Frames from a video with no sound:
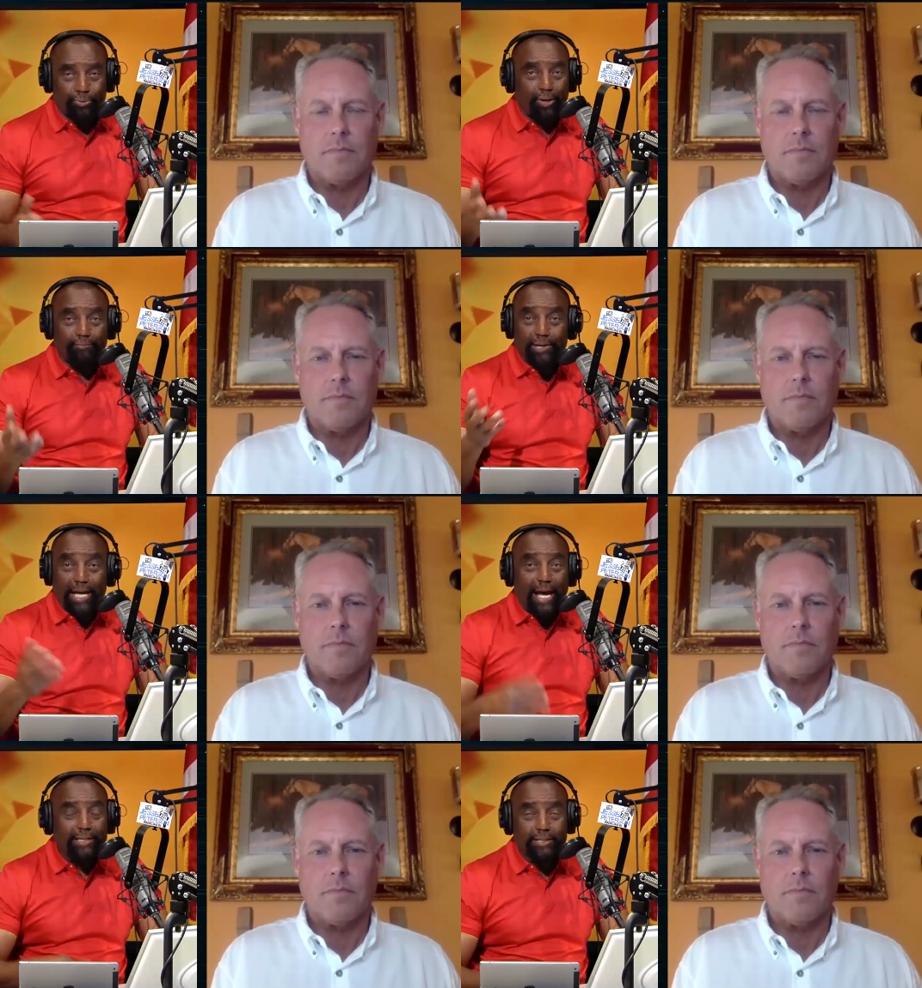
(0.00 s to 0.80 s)
Speaker 1: we have
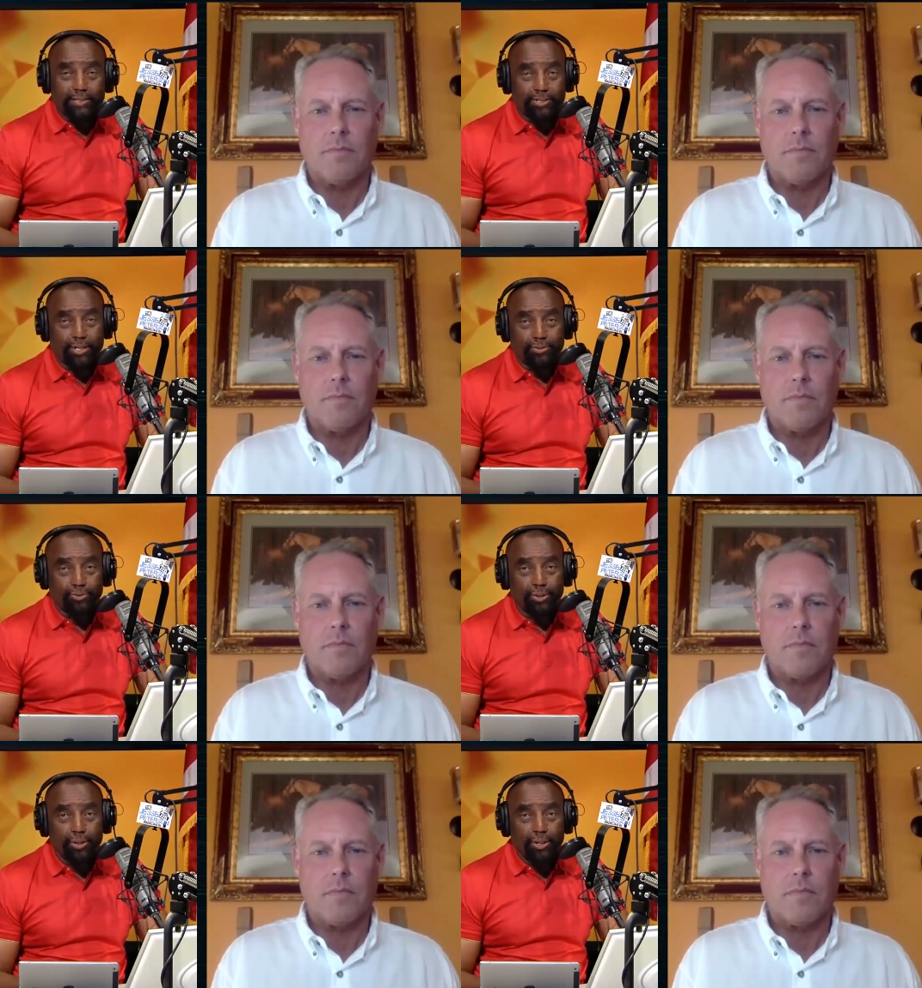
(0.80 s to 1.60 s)
forgotten in this
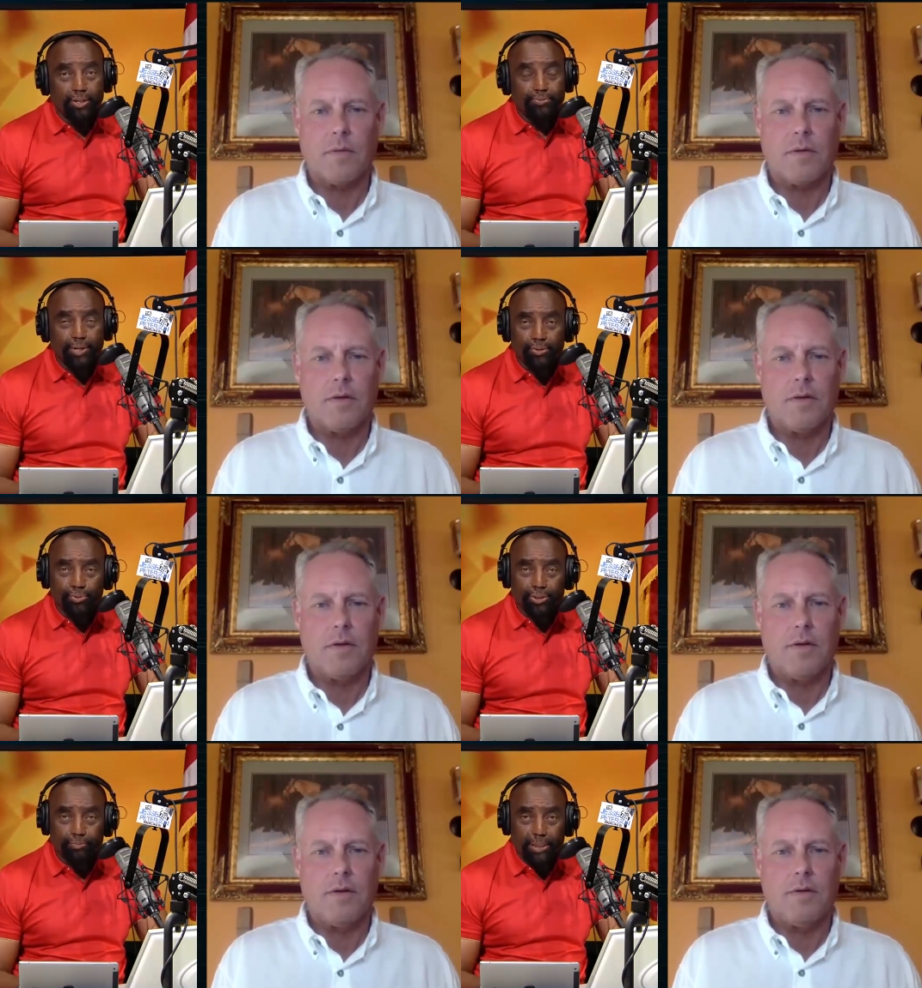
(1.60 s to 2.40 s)
country,
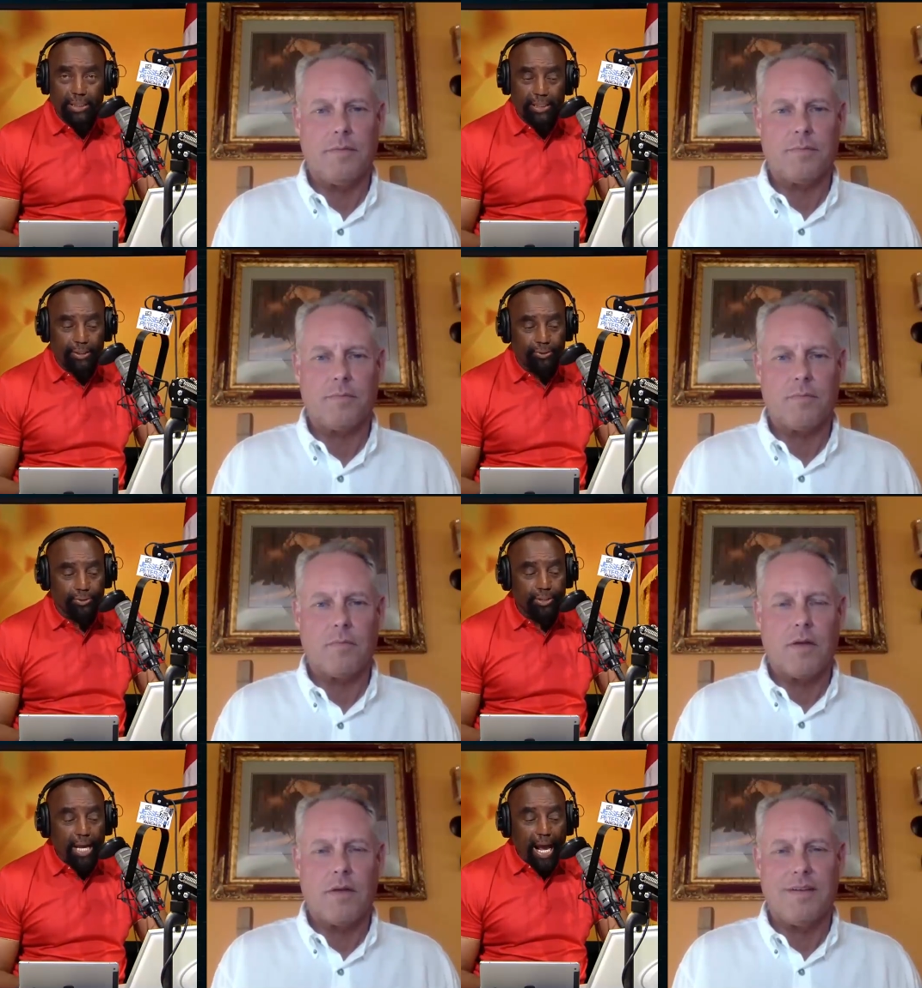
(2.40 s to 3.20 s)
especially with the
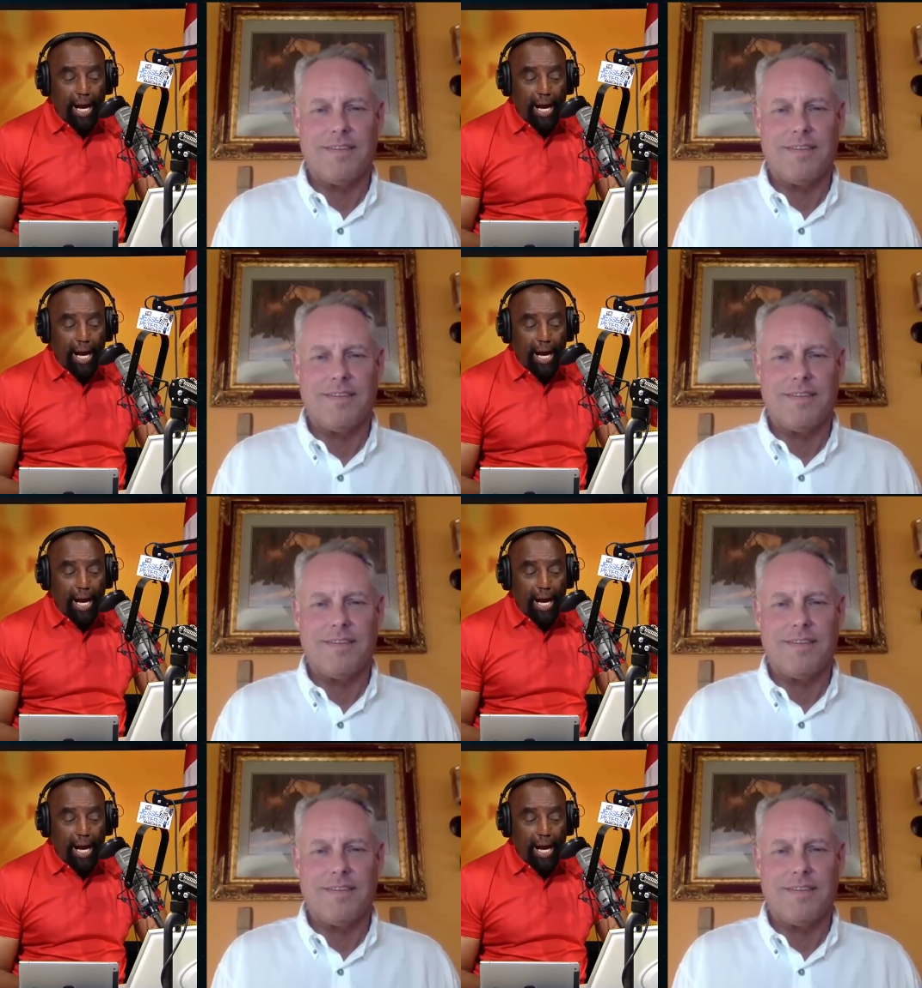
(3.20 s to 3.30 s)
millennials.